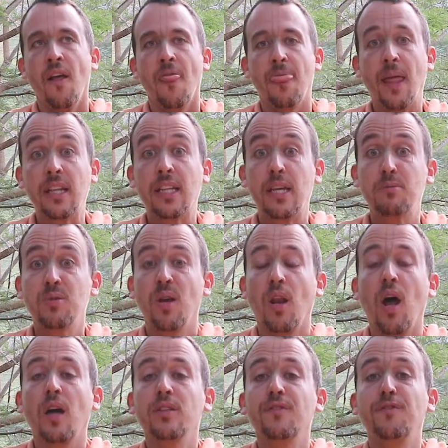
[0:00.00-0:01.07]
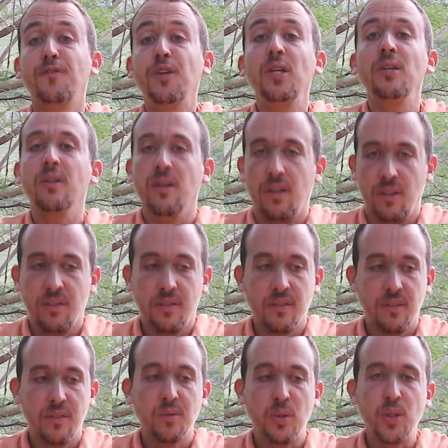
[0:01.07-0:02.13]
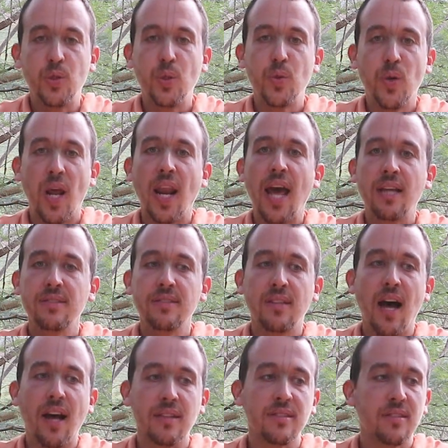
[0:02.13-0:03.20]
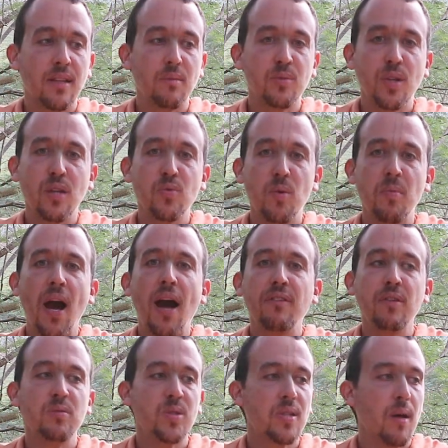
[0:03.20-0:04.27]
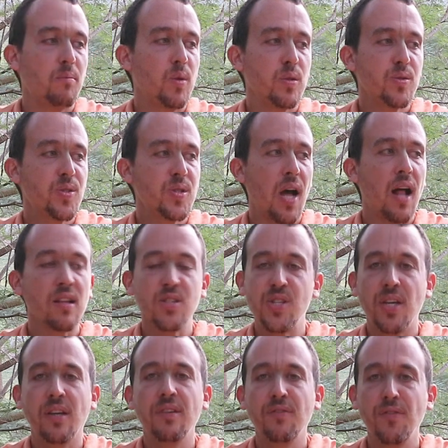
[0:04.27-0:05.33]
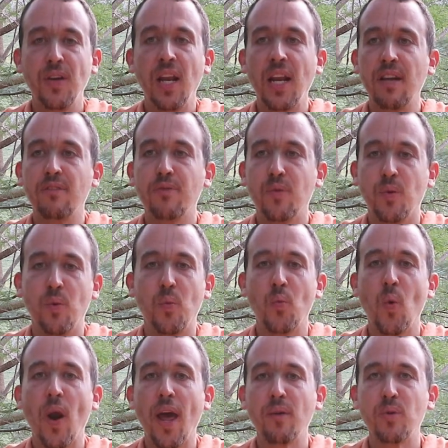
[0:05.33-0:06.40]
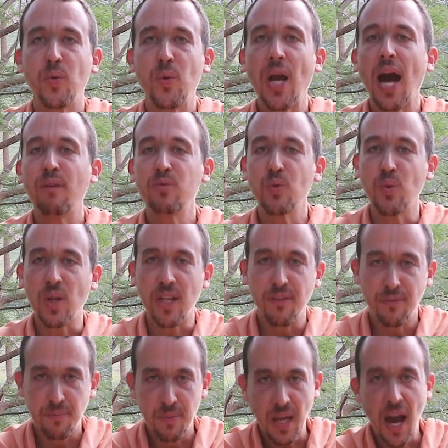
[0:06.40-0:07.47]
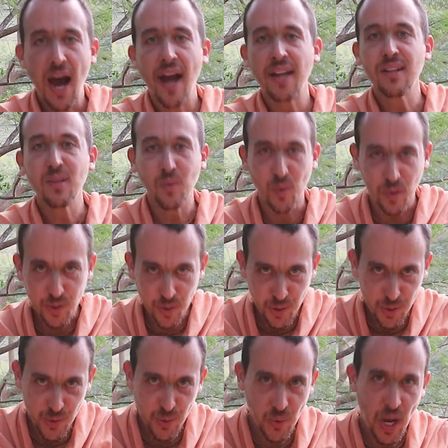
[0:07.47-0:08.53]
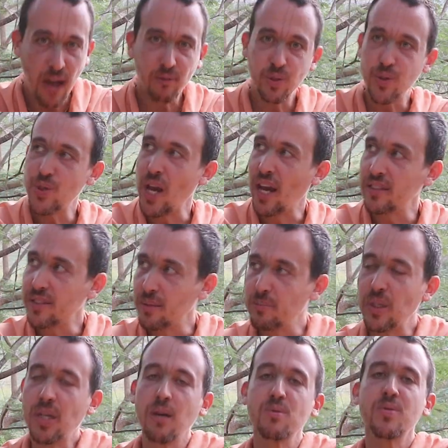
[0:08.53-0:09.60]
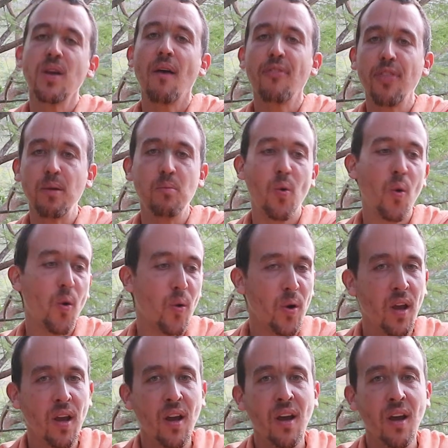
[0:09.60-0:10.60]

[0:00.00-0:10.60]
that gives a lot of fear when you realize that. Sometimes we may have even some nostalgic feeling for whatever we have to leave behind, what we have to change and become something more.